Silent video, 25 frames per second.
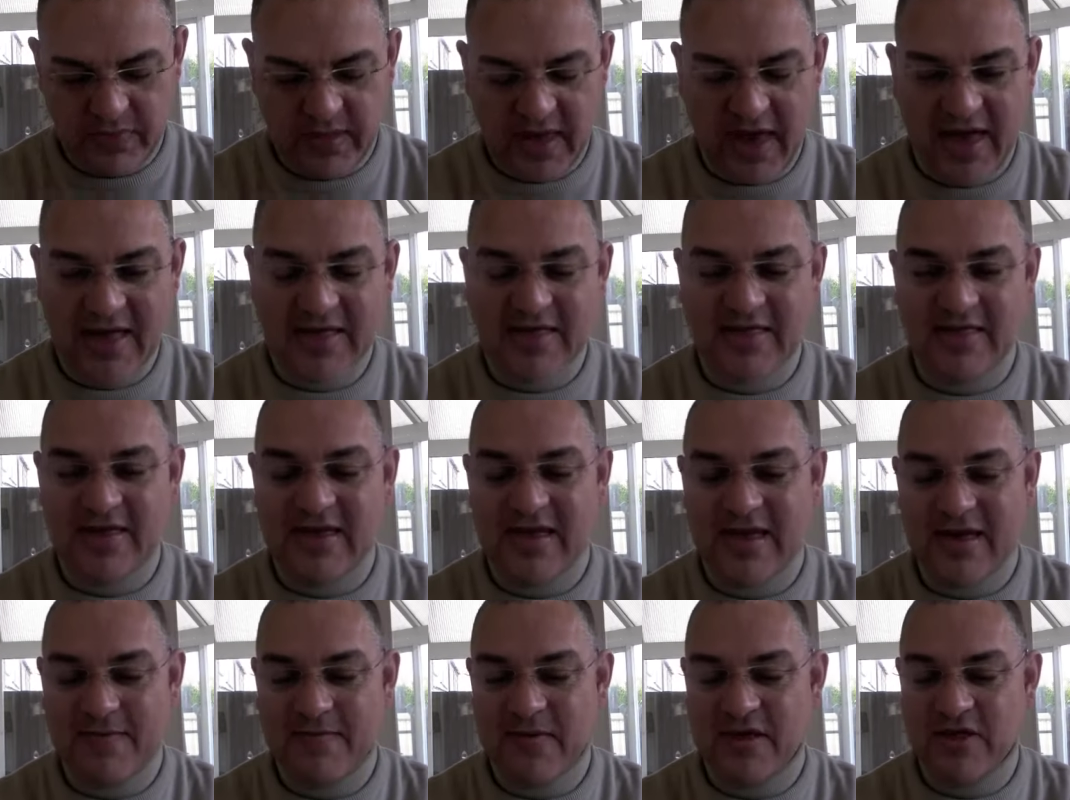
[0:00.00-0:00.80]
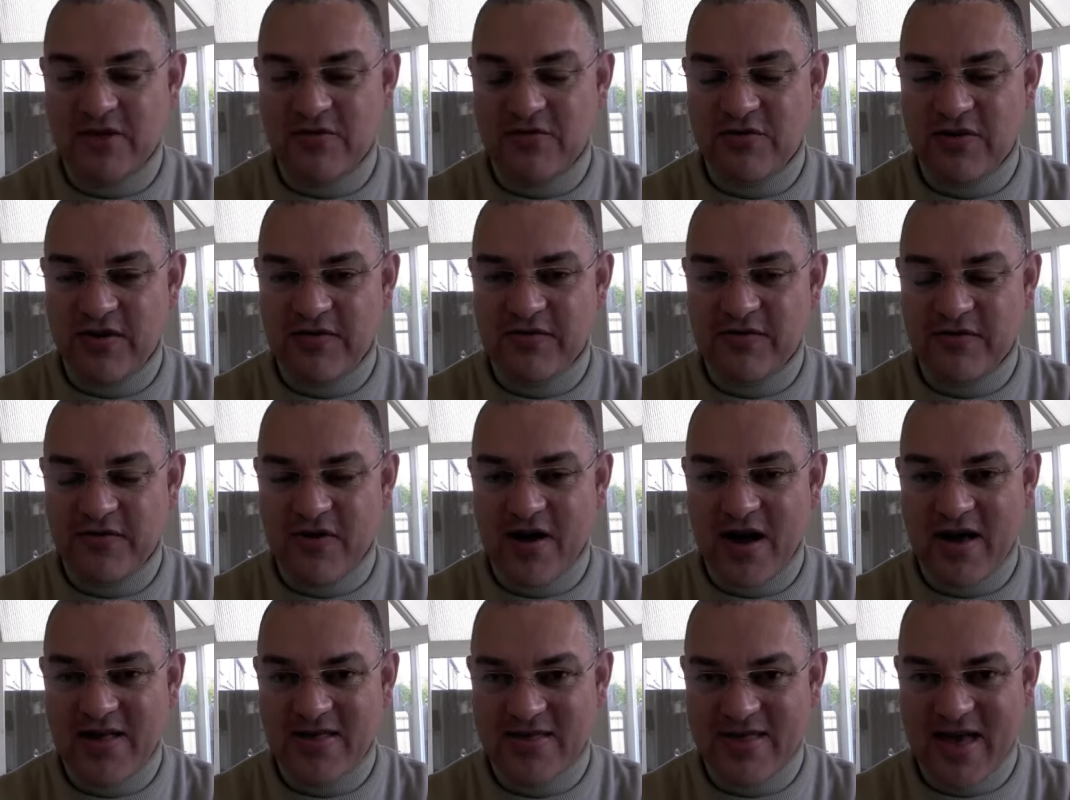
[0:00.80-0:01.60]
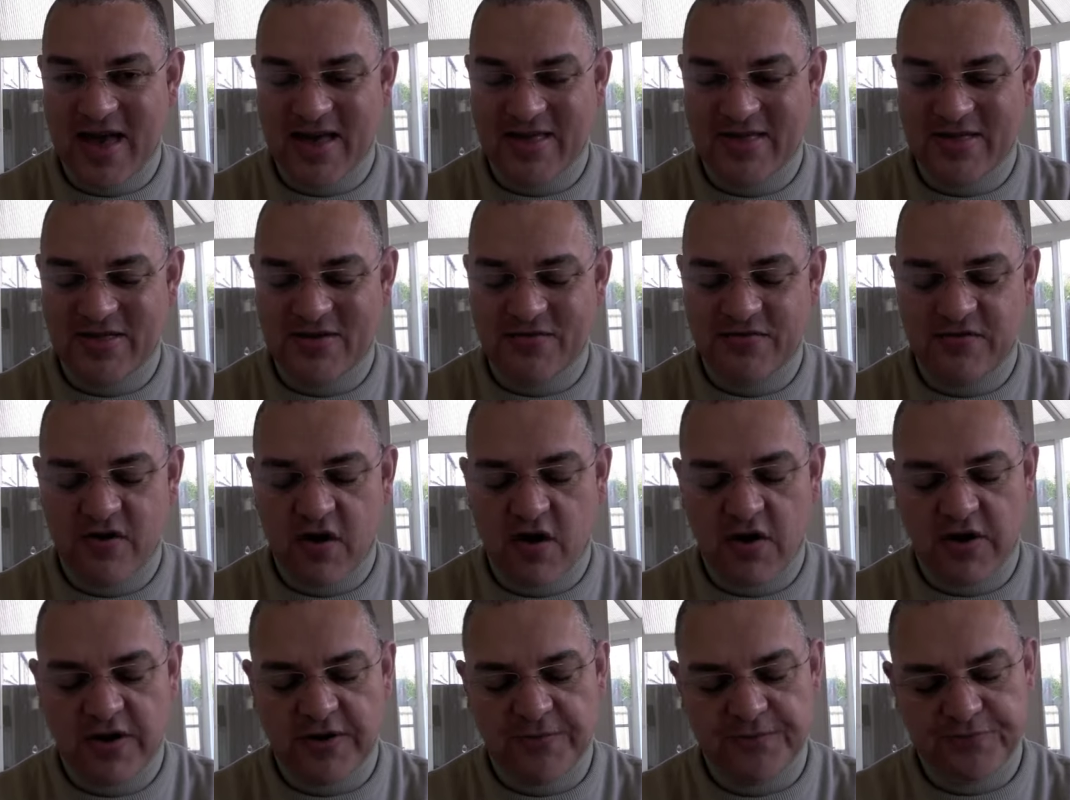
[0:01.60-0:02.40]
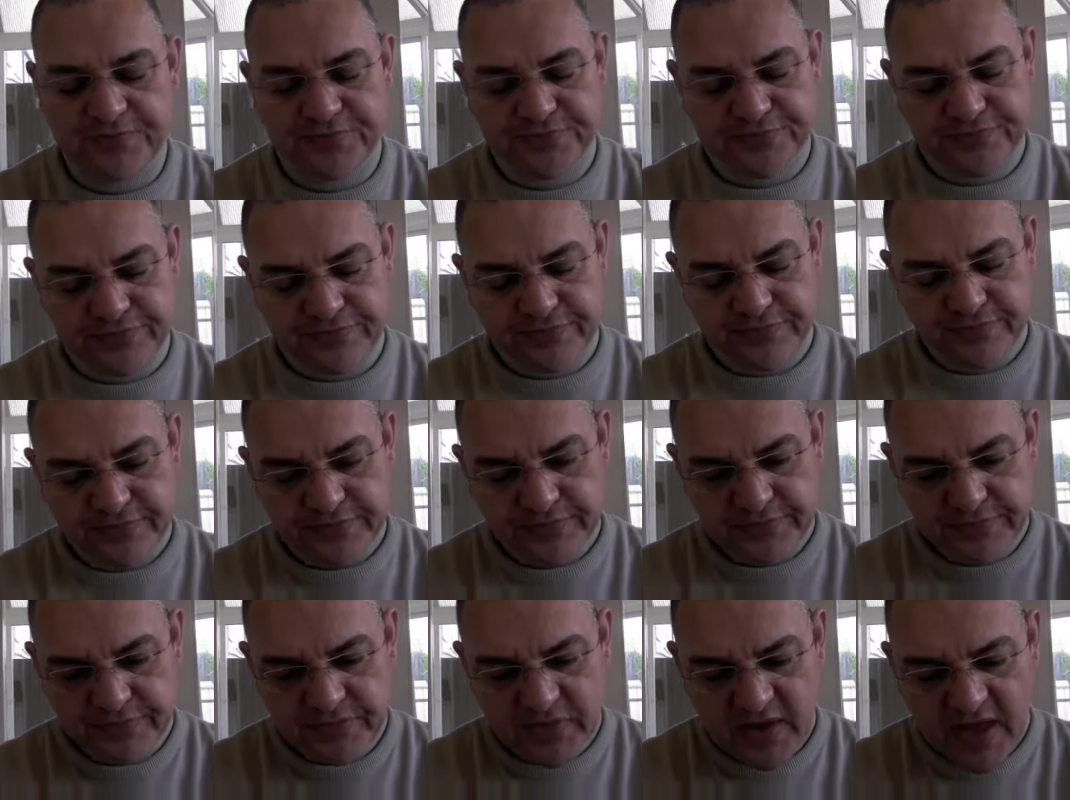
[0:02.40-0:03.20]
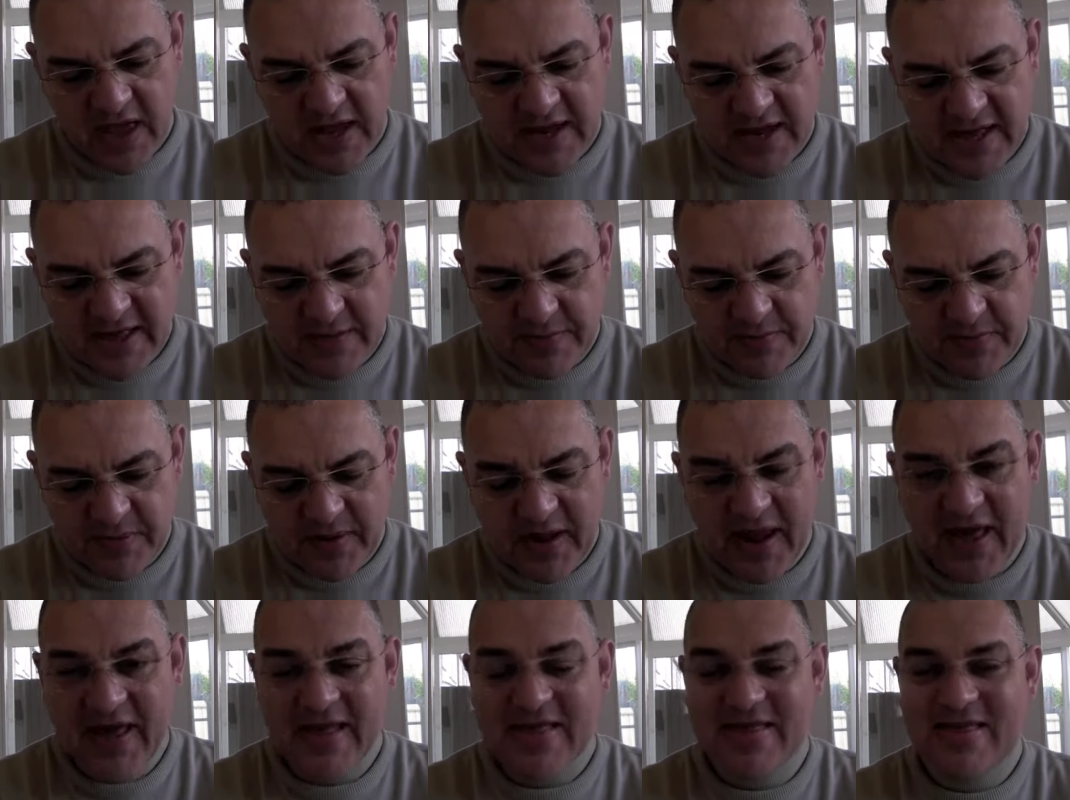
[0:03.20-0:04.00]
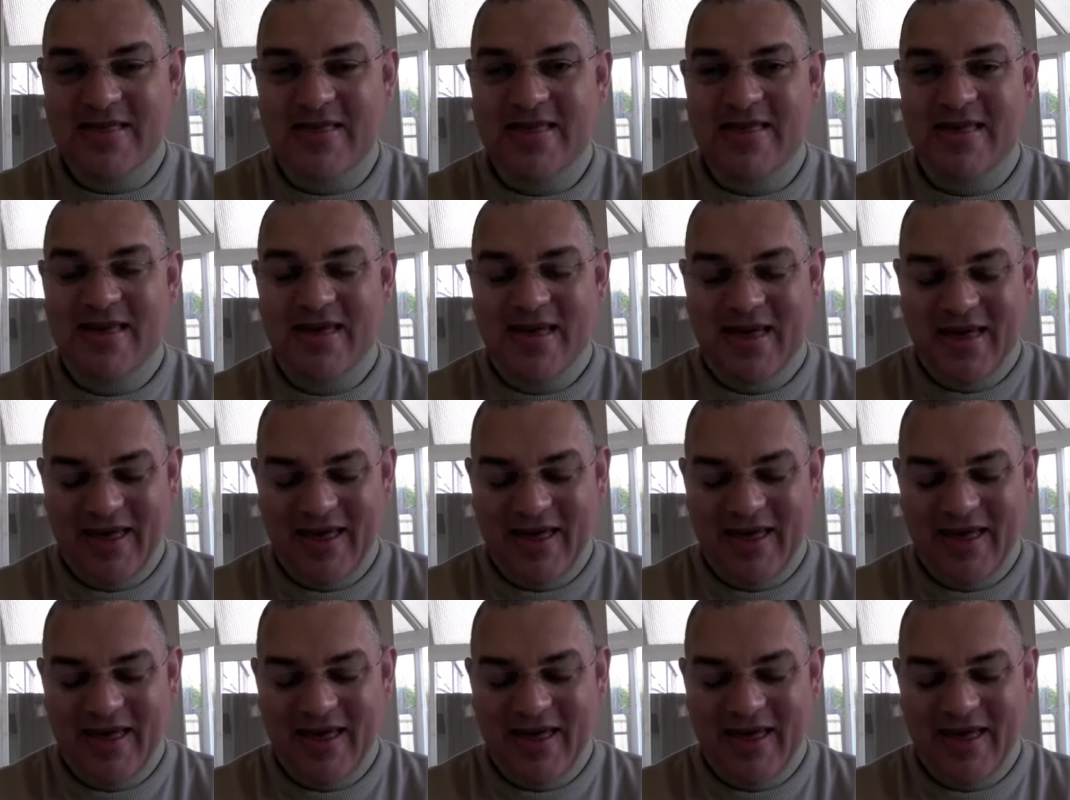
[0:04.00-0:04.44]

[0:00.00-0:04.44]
has the imagery of Christ as the rock, and he's placed